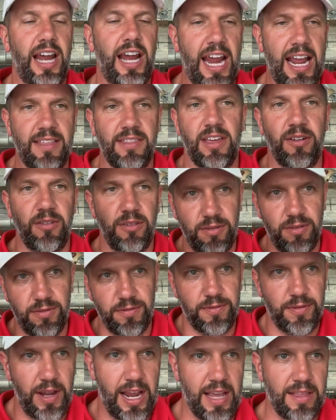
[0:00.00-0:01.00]
and then
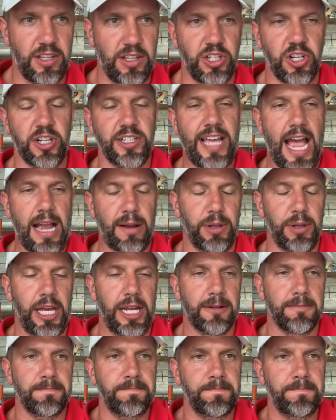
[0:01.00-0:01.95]
your attack plan?